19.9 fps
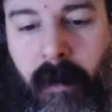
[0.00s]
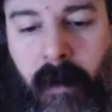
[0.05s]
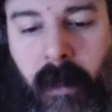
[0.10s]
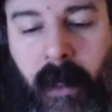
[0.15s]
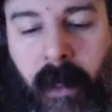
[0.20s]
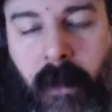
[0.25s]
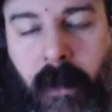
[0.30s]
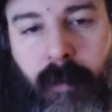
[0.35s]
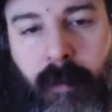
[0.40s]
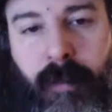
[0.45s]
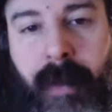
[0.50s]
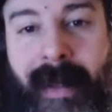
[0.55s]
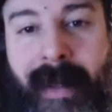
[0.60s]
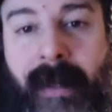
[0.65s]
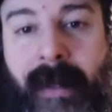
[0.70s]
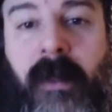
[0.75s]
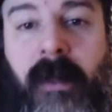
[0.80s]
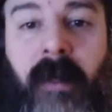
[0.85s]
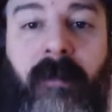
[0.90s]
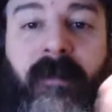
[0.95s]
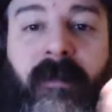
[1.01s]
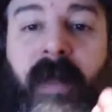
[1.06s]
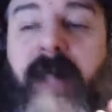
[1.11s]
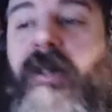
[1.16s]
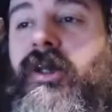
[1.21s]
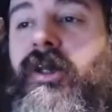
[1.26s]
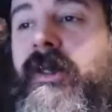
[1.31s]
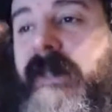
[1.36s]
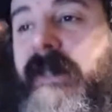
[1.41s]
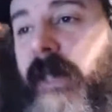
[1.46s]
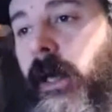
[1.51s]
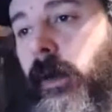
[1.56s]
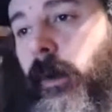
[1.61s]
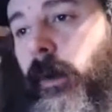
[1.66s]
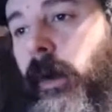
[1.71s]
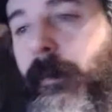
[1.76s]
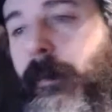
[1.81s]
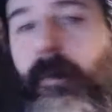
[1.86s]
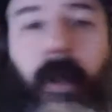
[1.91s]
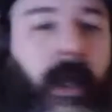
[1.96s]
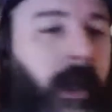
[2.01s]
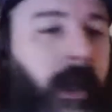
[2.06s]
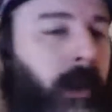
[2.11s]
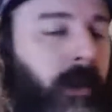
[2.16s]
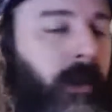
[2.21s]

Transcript: And you pick the adventure style you want to play.